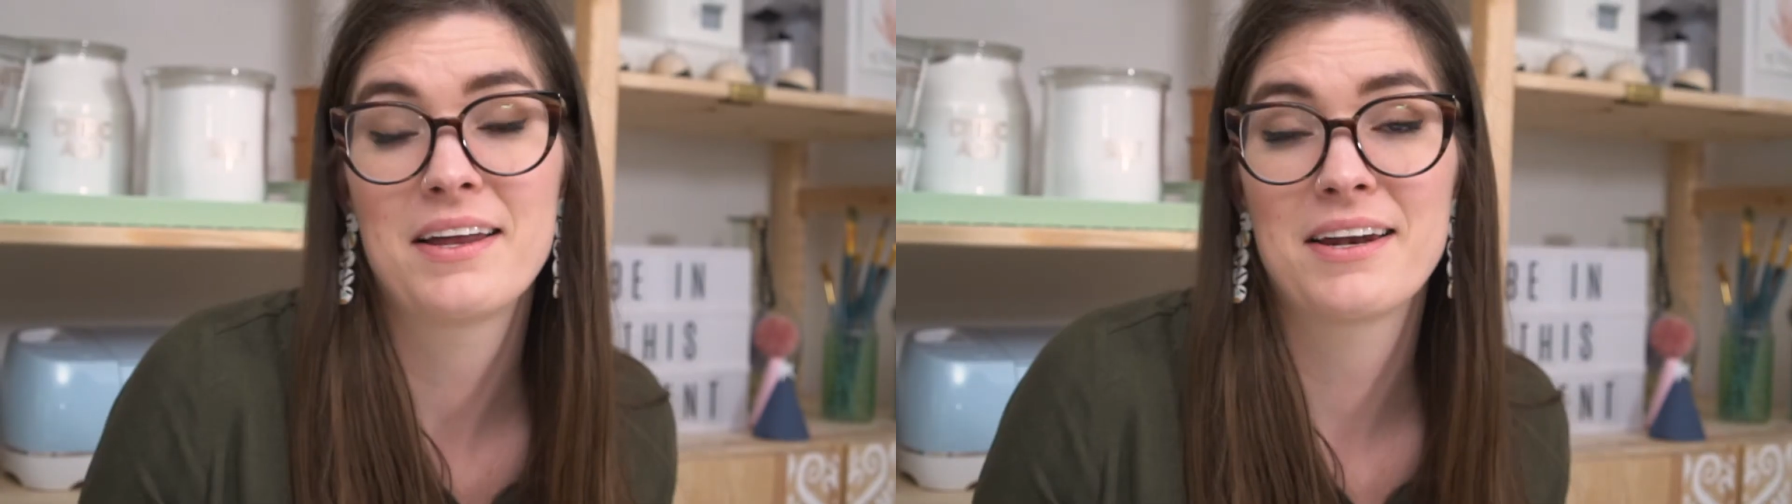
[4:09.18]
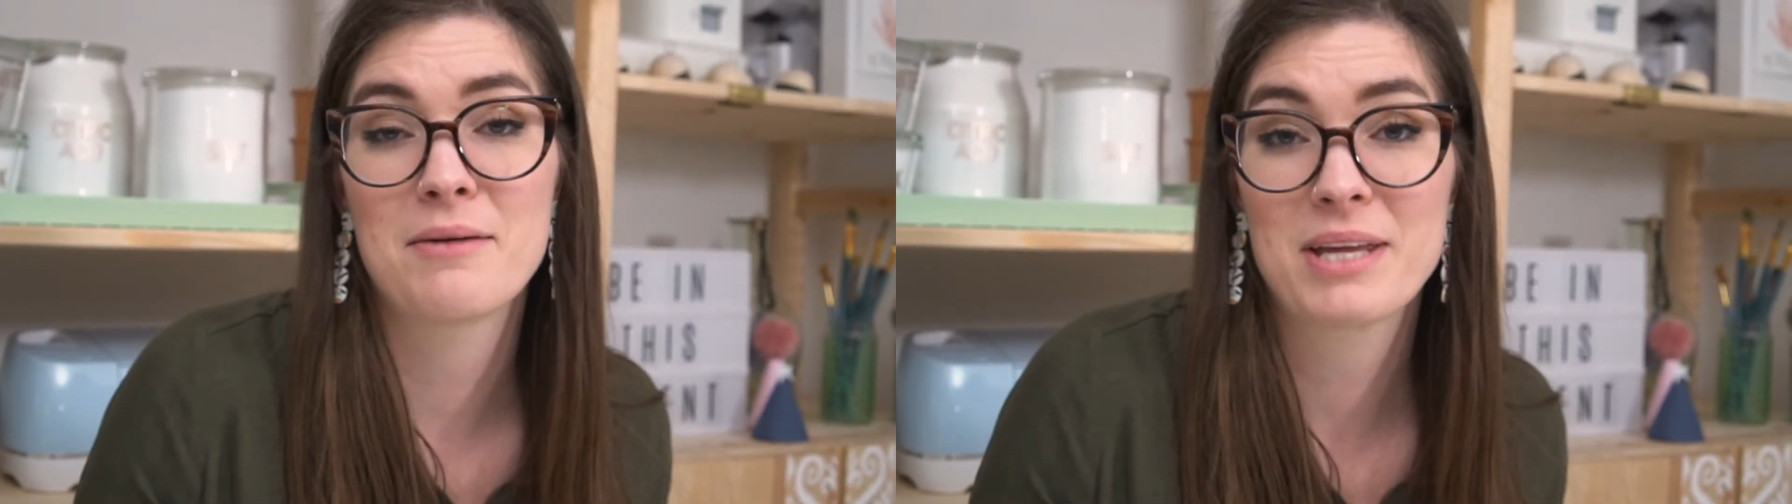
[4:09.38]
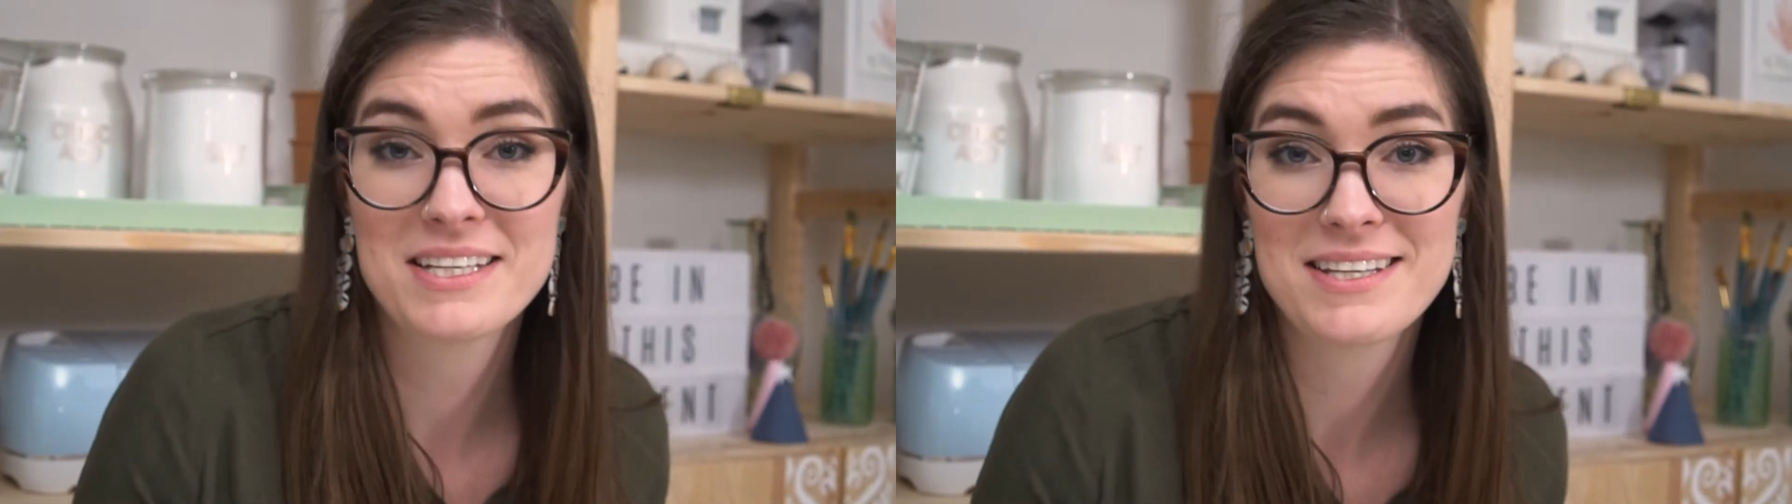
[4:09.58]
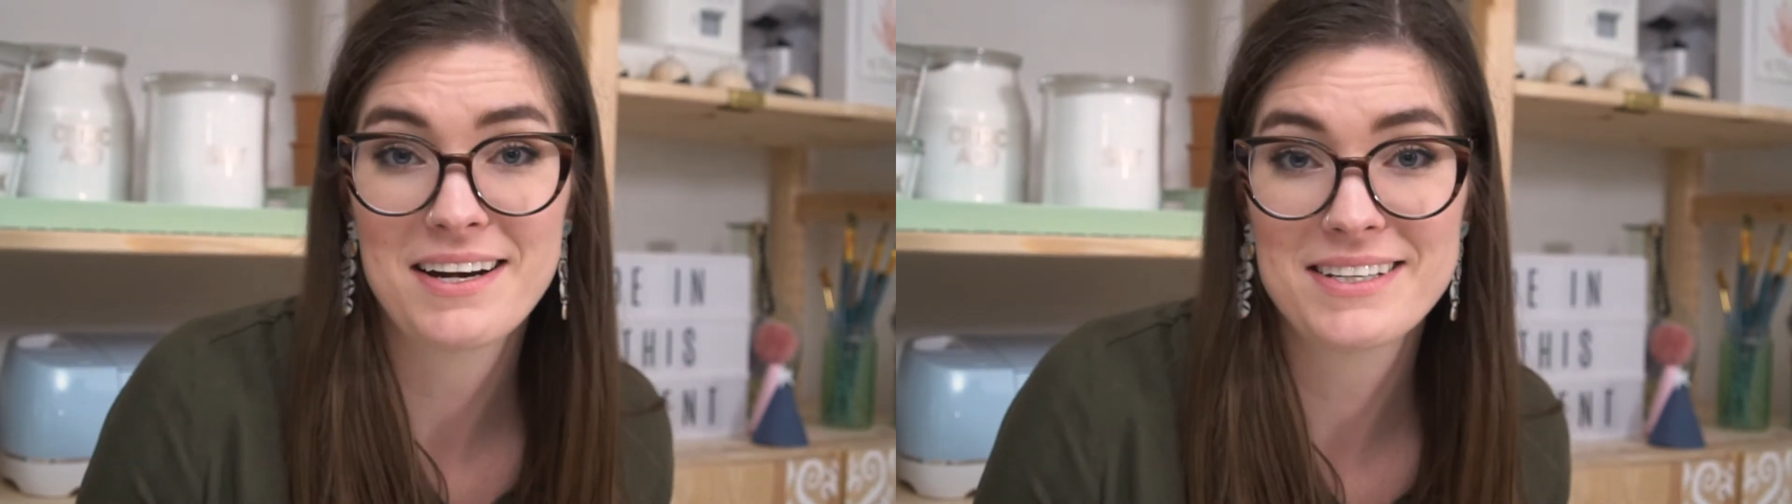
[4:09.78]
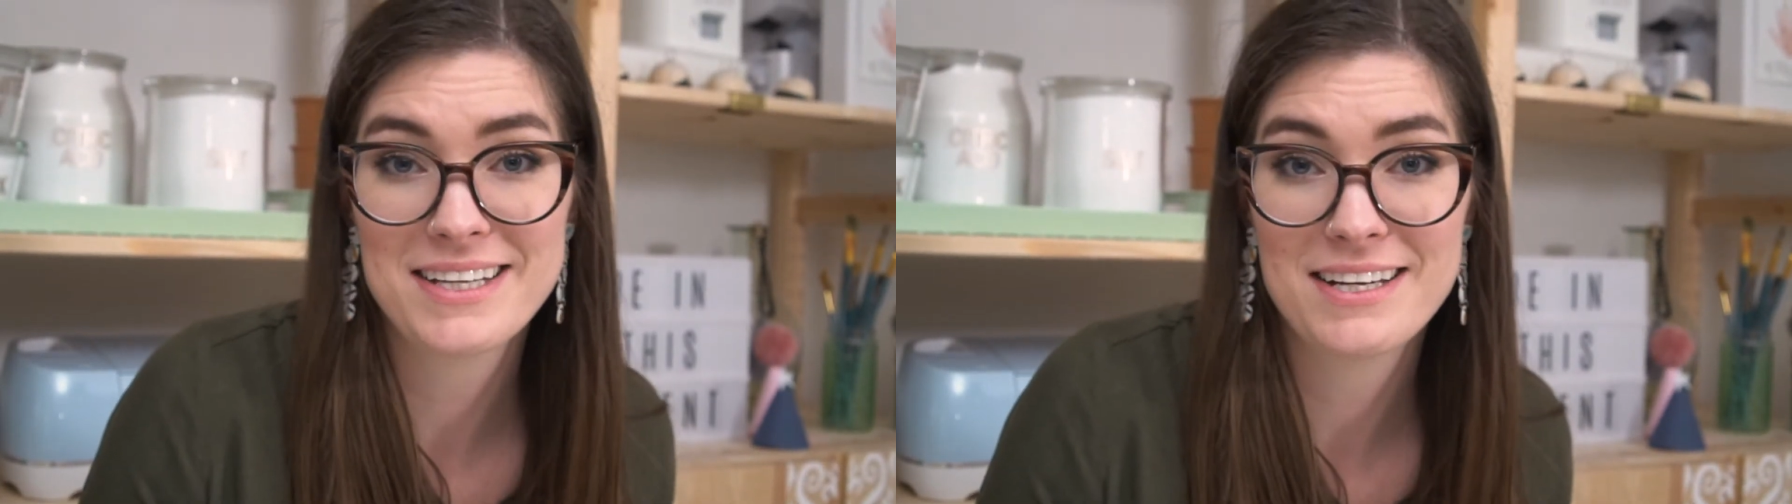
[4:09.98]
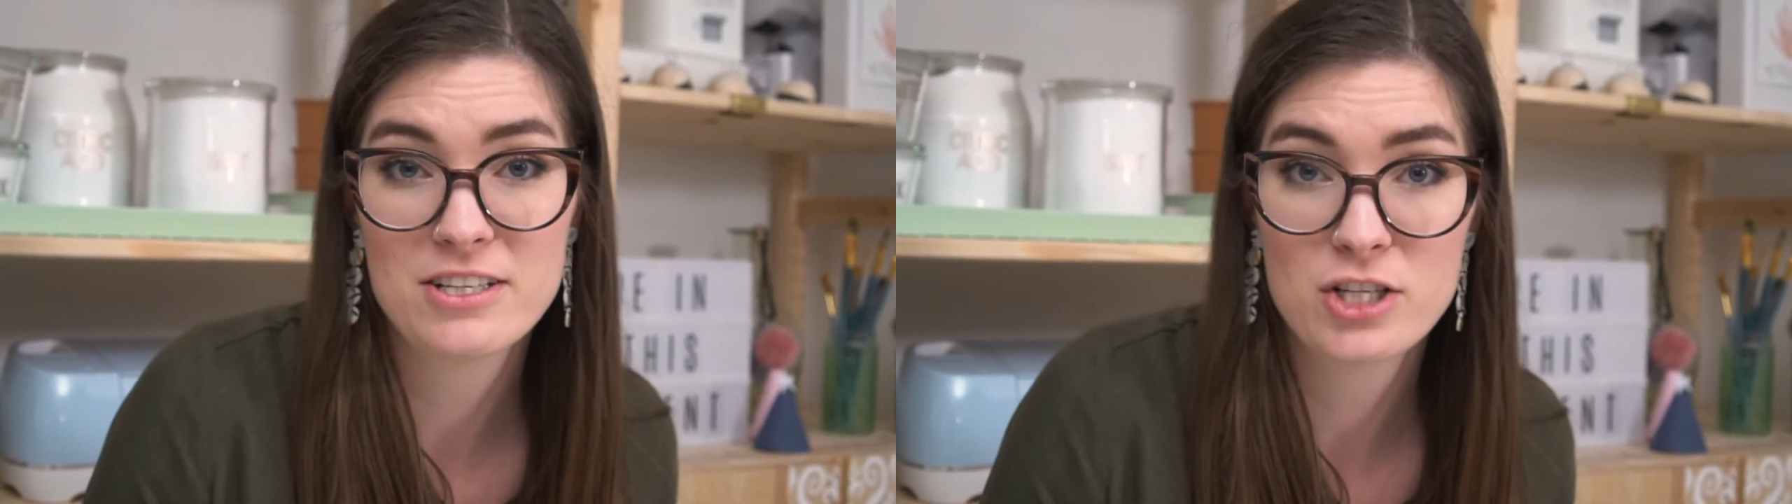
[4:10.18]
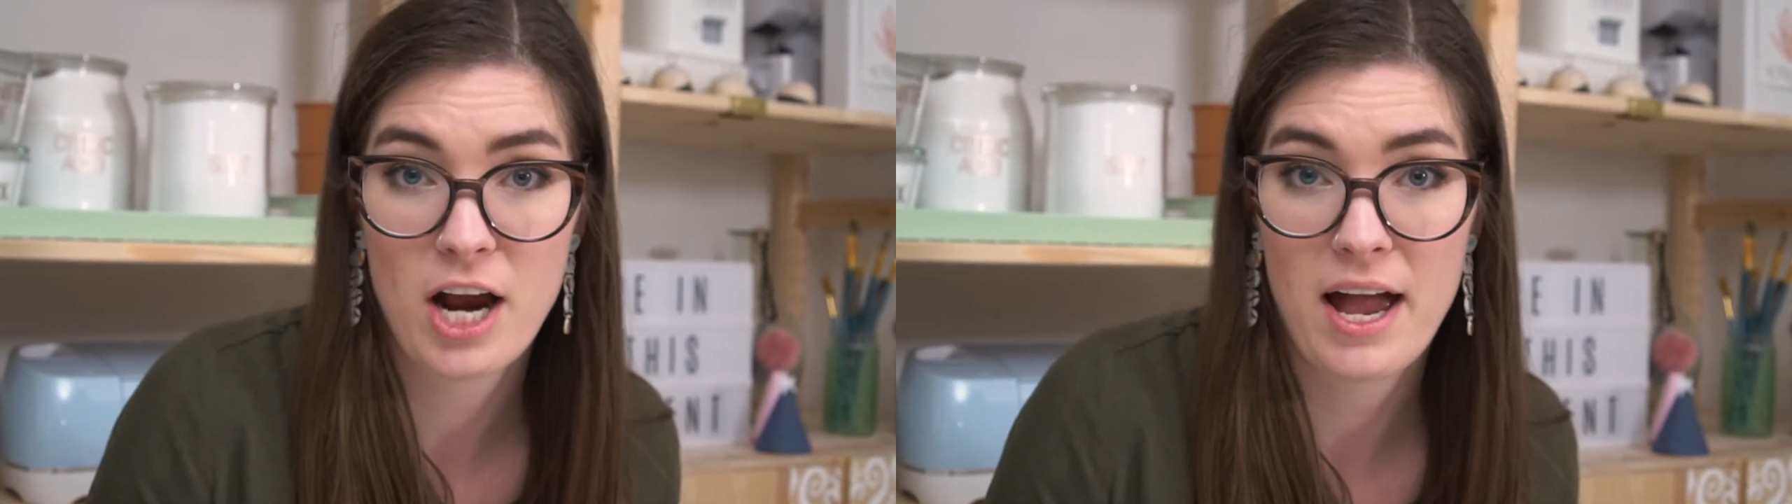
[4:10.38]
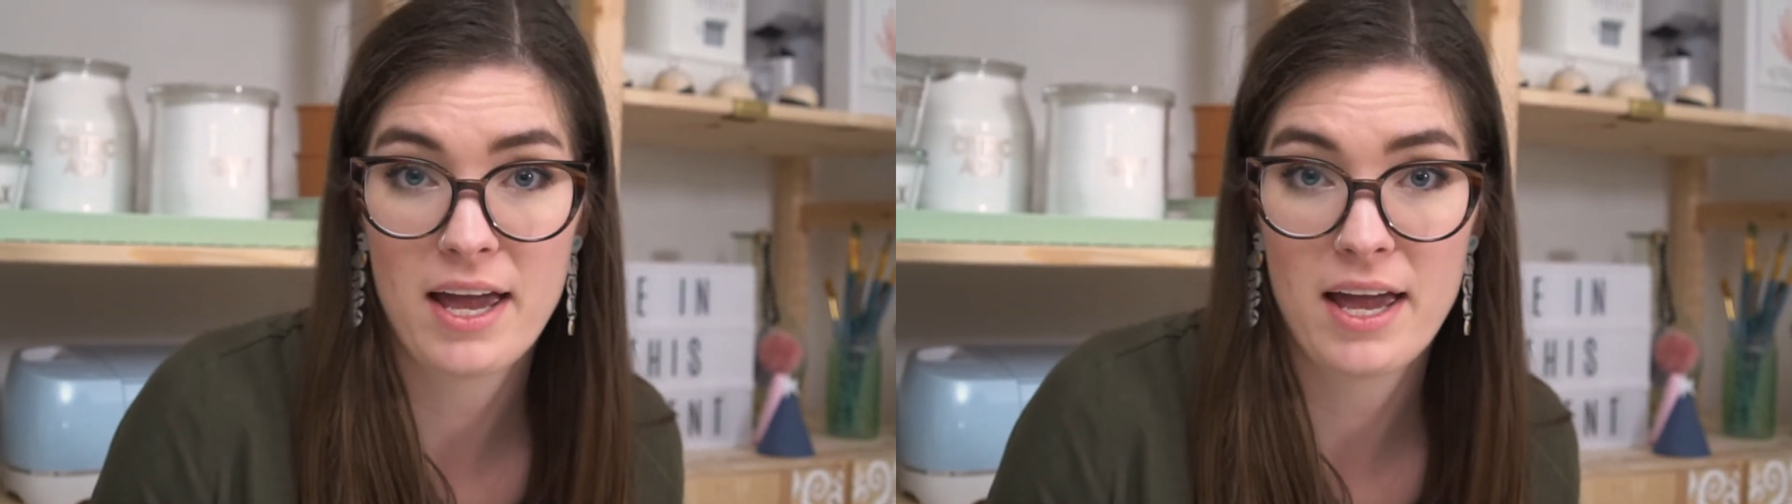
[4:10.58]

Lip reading: and I'm gonna set it aside to dry,